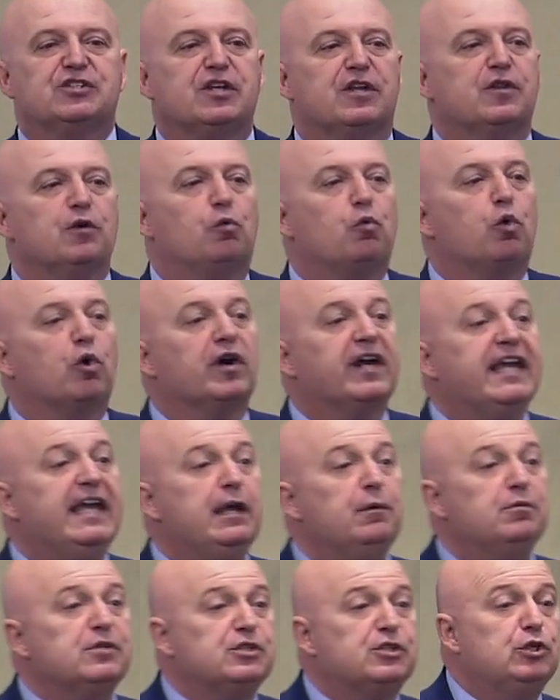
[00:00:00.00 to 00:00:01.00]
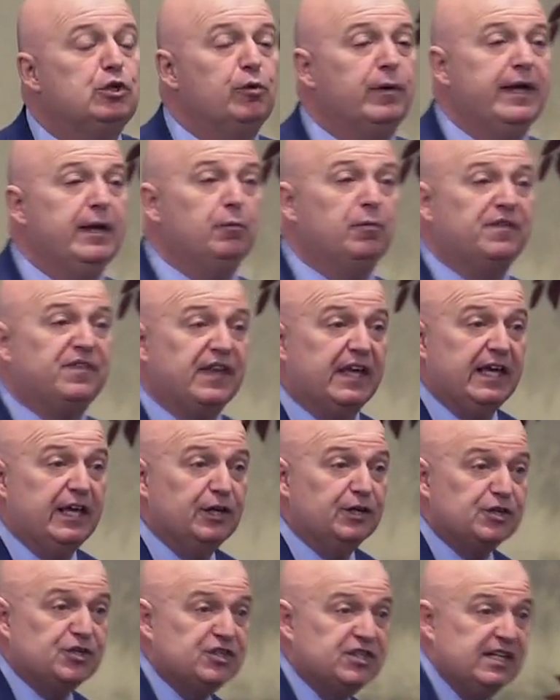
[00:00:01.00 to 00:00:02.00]
of the work he was doing with
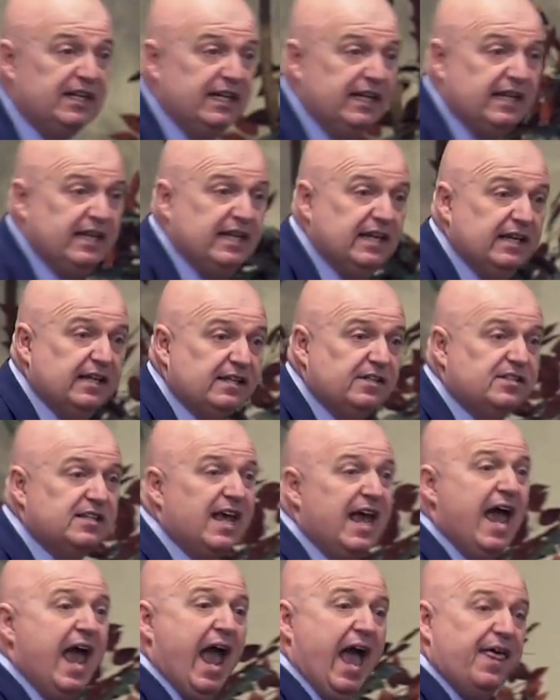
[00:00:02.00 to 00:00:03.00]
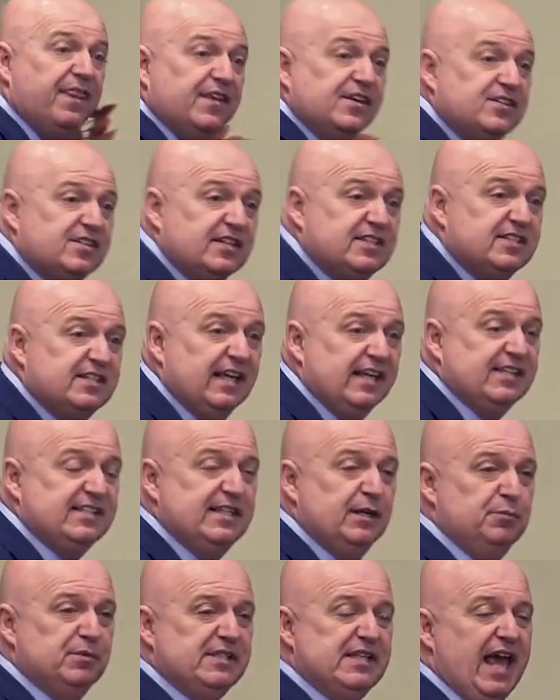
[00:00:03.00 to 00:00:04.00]
inner city kids and the success
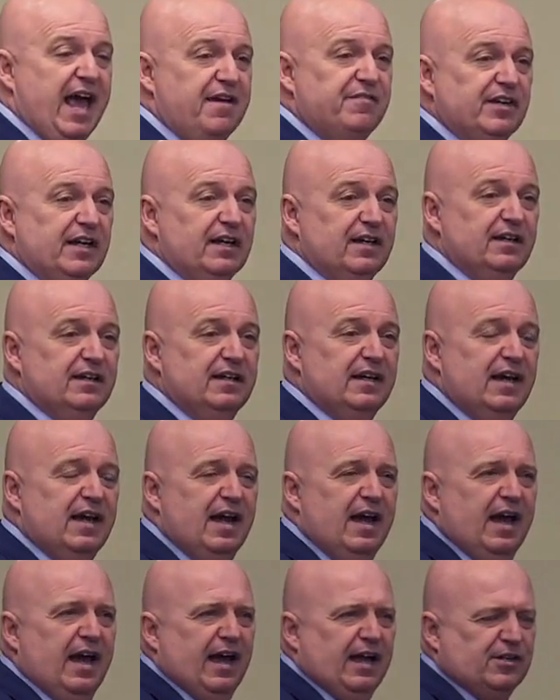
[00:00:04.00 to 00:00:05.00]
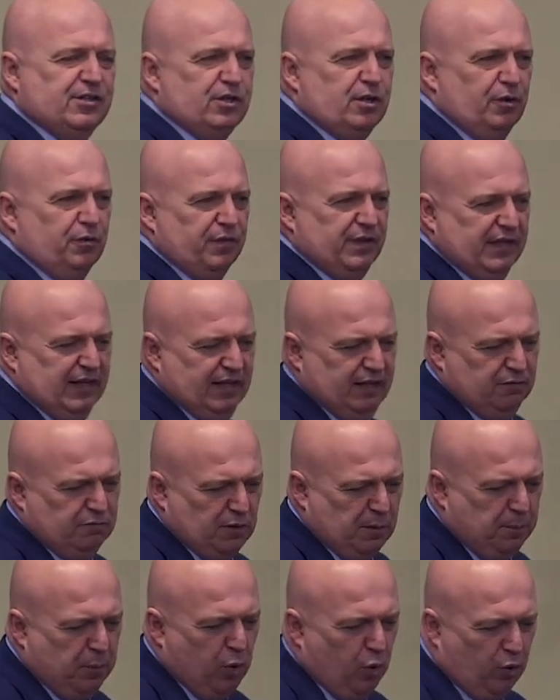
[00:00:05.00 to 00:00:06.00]
he was having. And so the
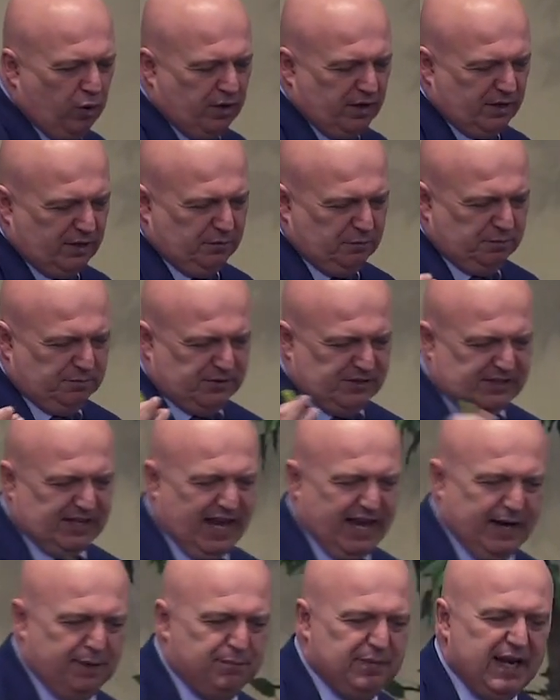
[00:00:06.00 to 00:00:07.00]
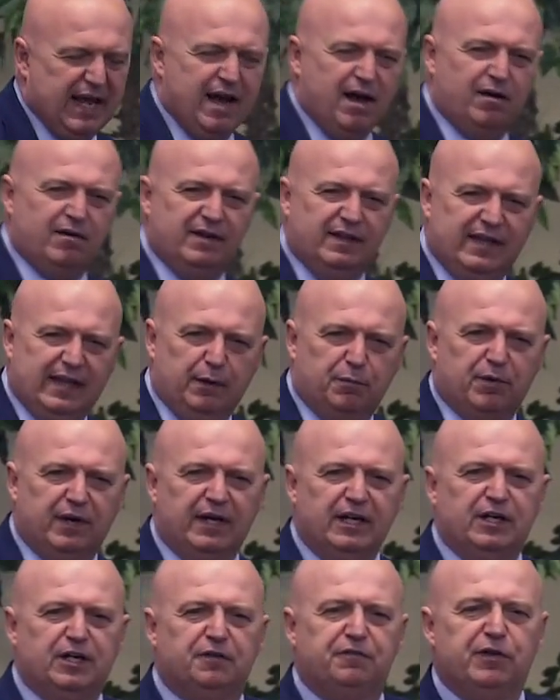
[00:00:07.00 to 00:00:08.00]
reporter sat him down and they were
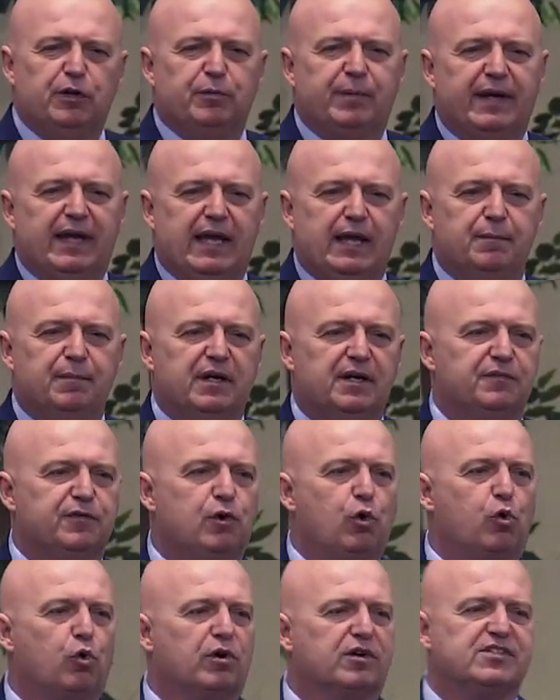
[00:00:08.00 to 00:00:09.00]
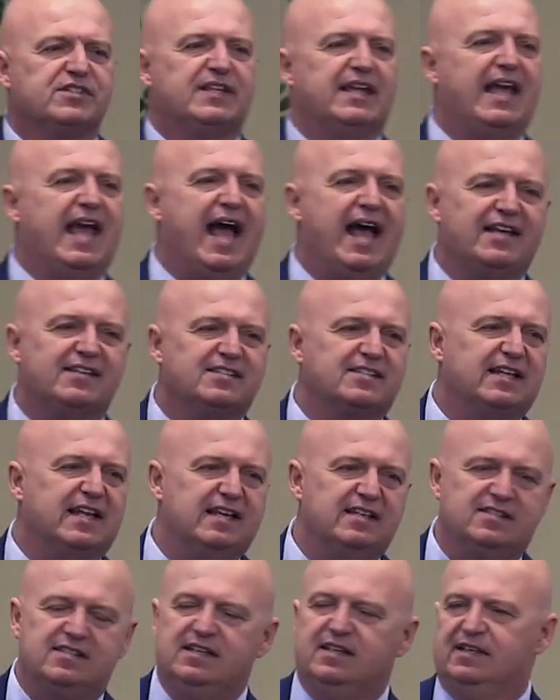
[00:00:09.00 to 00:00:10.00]
interviewing him, and of course they asked
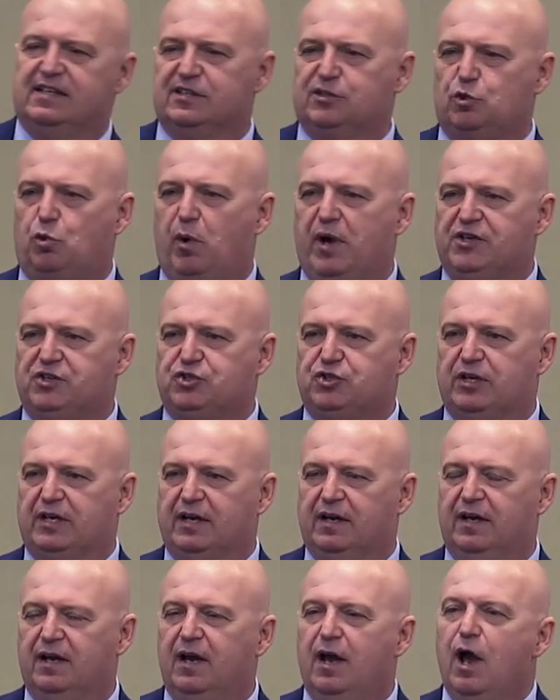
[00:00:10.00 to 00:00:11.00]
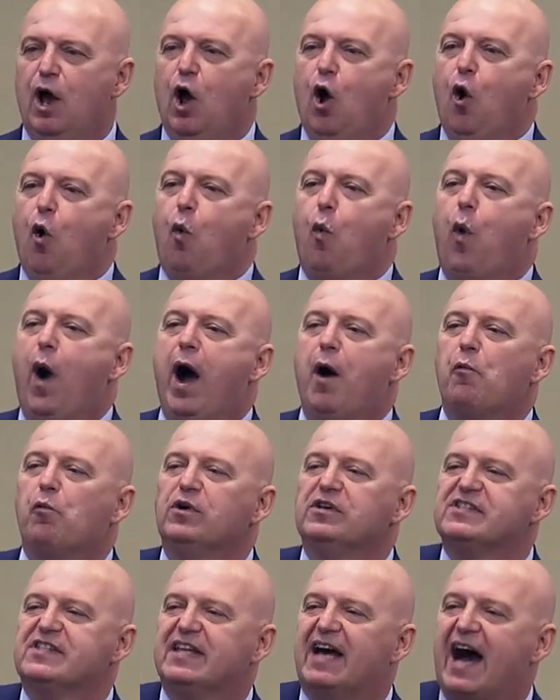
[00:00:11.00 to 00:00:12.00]
Stacey this question: what
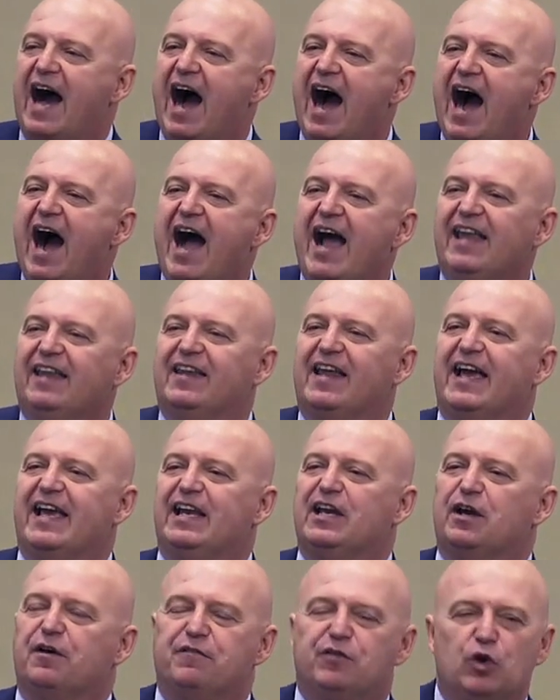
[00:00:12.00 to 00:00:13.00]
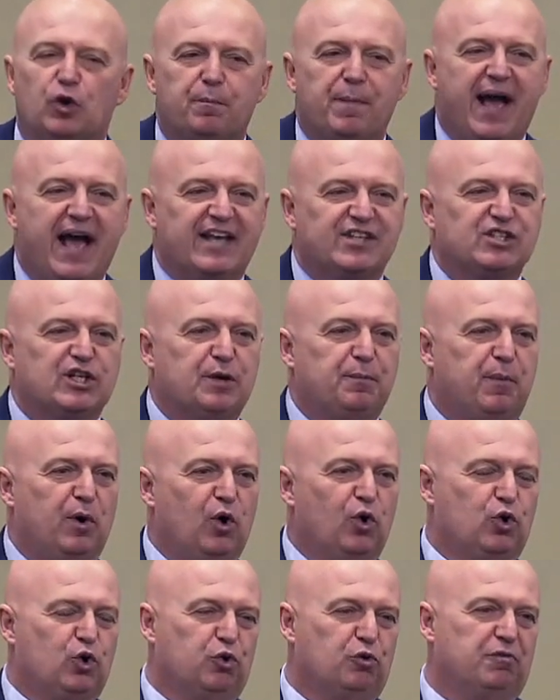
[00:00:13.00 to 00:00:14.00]
was the highlight of your
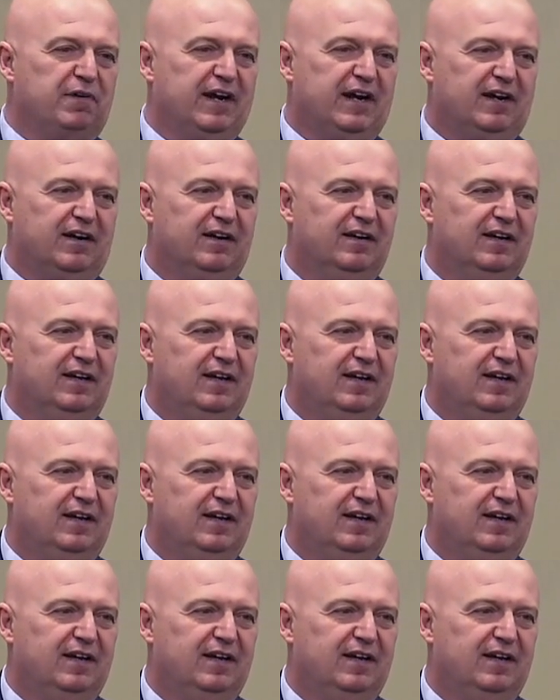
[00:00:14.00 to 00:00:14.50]
basketball career?